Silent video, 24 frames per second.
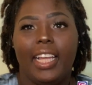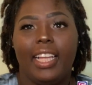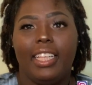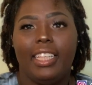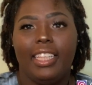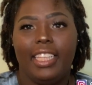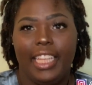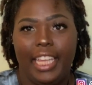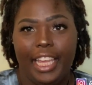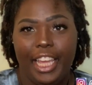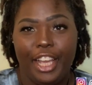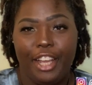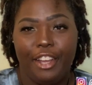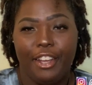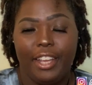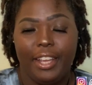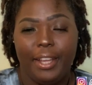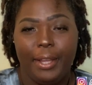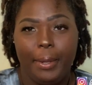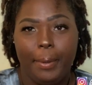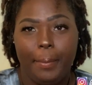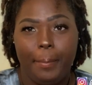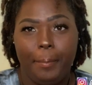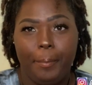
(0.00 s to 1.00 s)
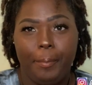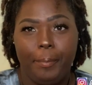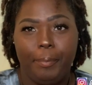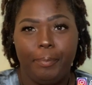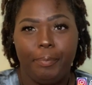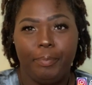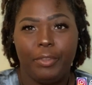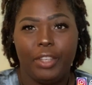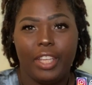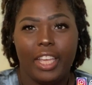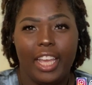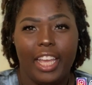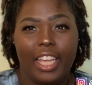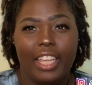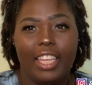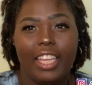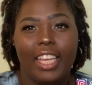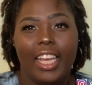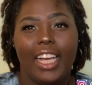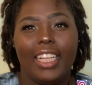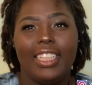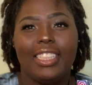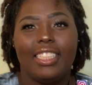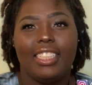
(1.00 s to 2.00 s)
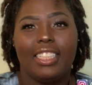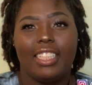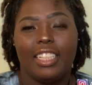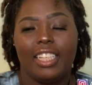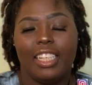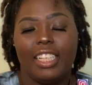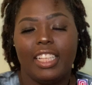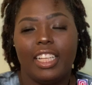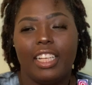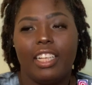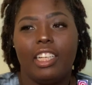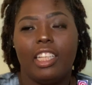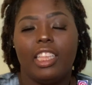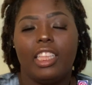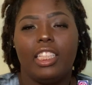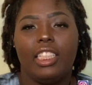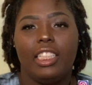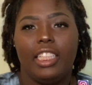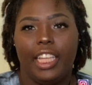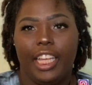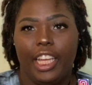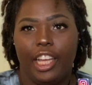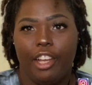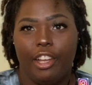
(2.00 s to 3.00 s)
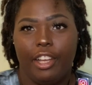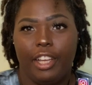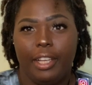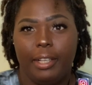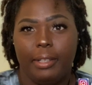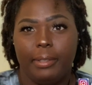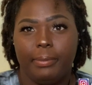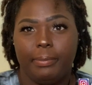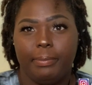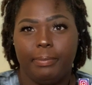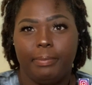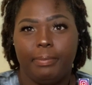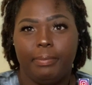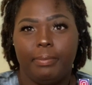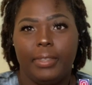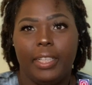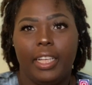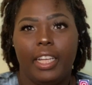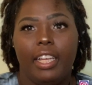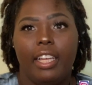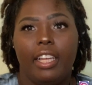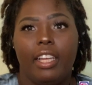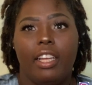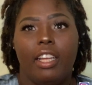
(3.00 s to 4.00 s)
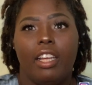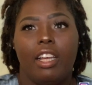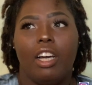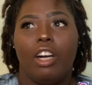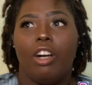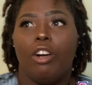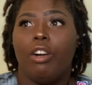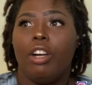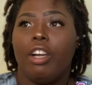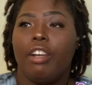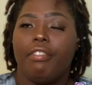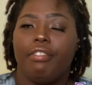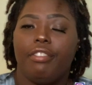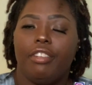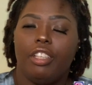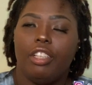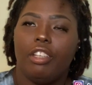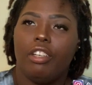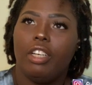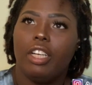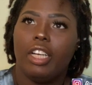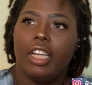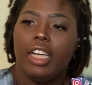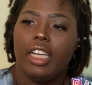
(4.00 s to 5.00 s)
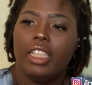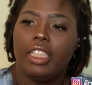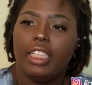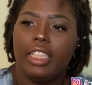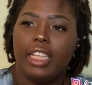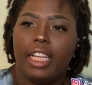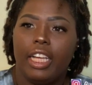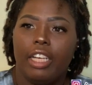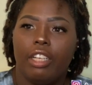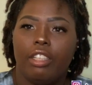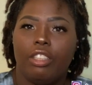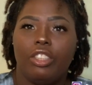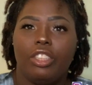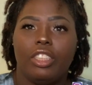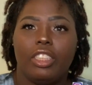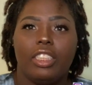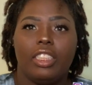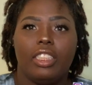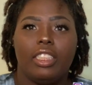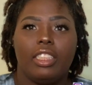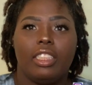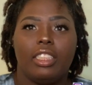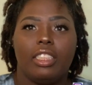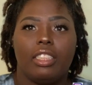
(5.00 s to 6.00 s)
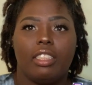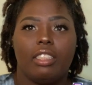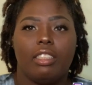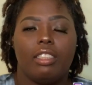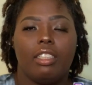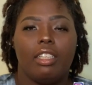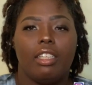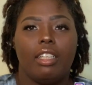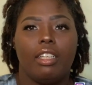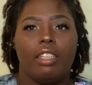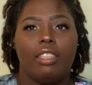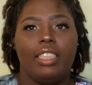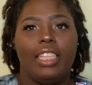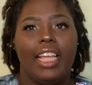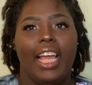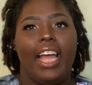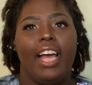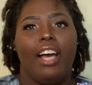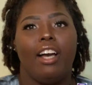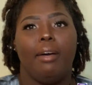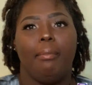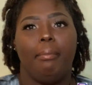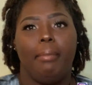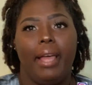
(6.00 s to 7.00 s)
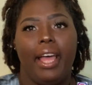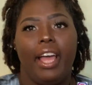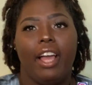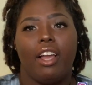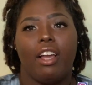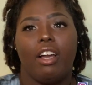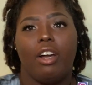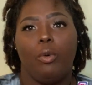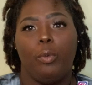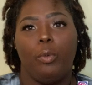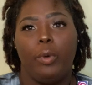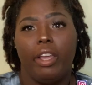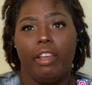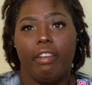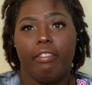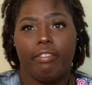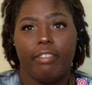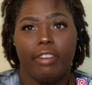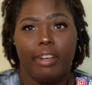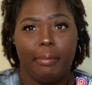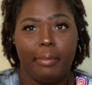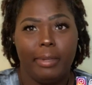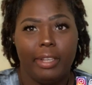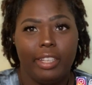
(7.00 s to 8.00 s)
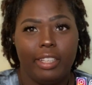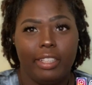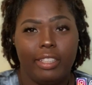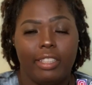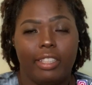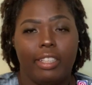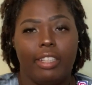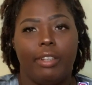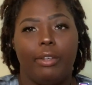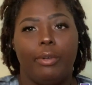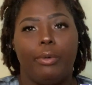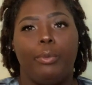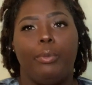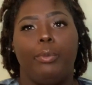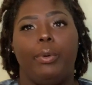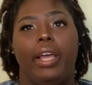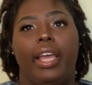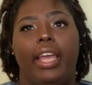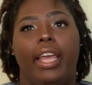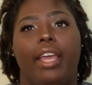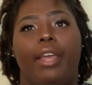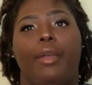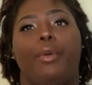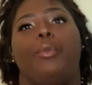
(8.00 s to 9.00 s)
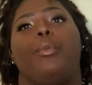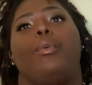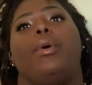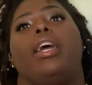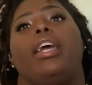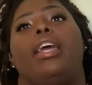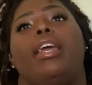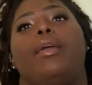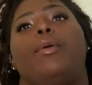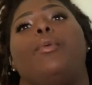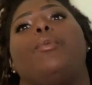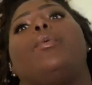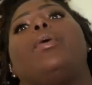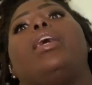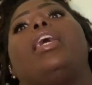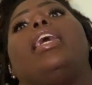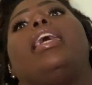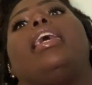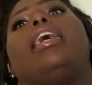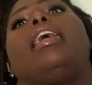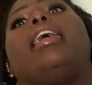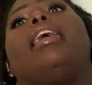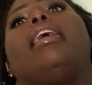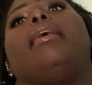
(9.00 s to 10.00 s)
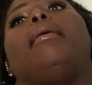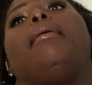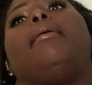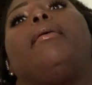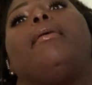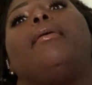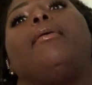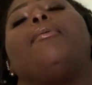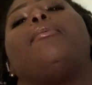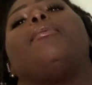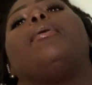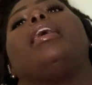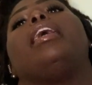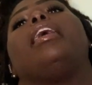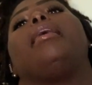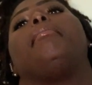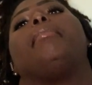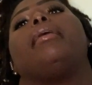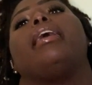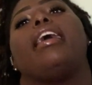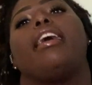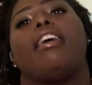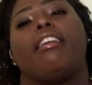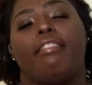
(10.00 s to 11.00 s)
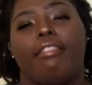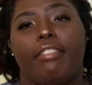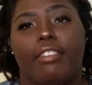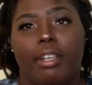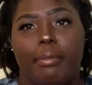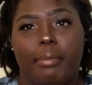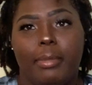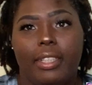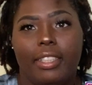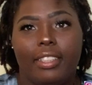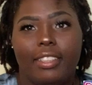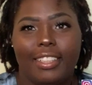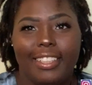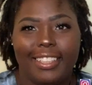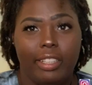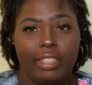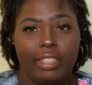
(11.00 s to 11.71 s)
dairy. Okay, you got to cut out the dairy. Or if you don't cut it out, just dial back away from it. Way, way, way, way back from it.